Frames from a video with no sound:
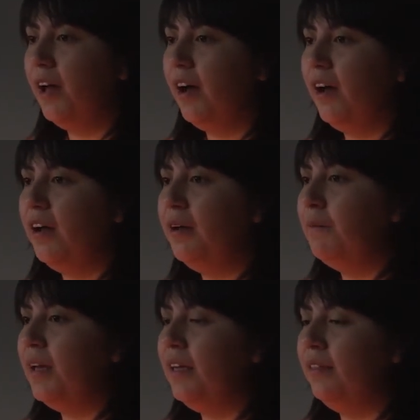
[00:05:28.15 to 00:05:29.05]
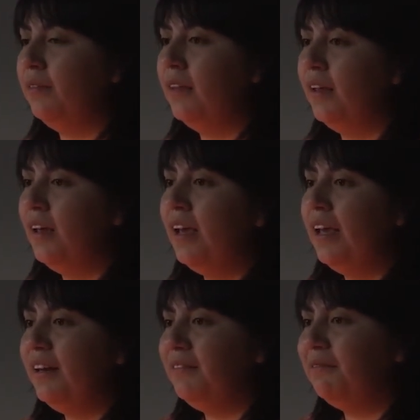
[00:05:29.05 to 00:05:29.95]
And
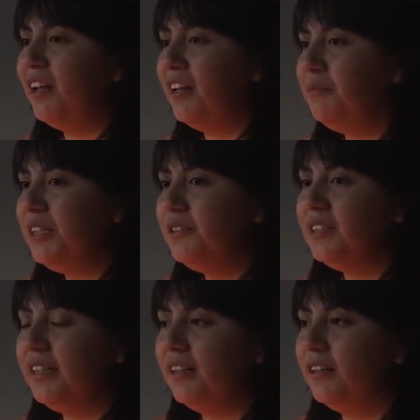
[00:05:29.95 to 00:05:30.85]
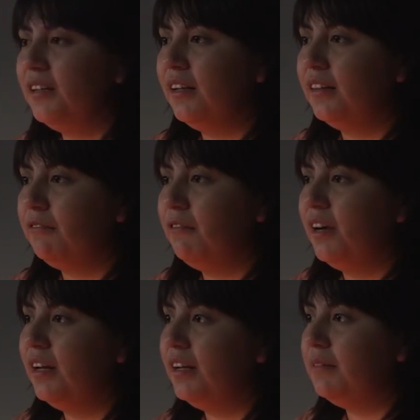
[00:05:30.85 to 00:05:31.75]
it allowed me to take a look at
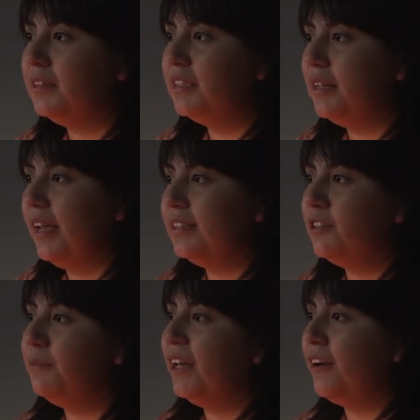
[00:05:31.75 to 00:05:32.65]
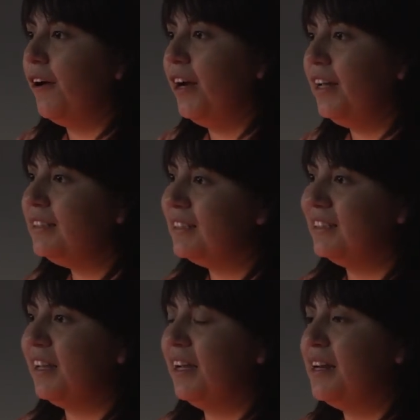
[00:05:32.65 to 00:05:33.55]
what it takes to be an
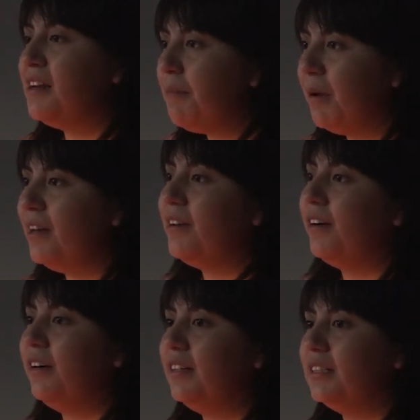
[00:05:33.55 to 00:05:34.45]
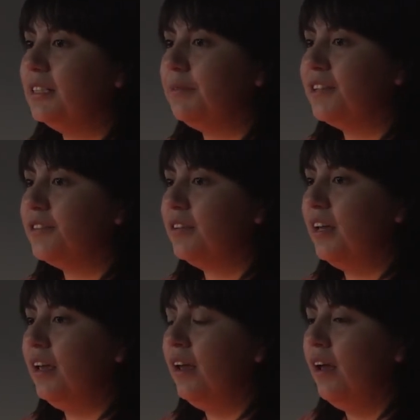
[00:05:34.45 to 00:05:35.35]
artist, an independent artist especially,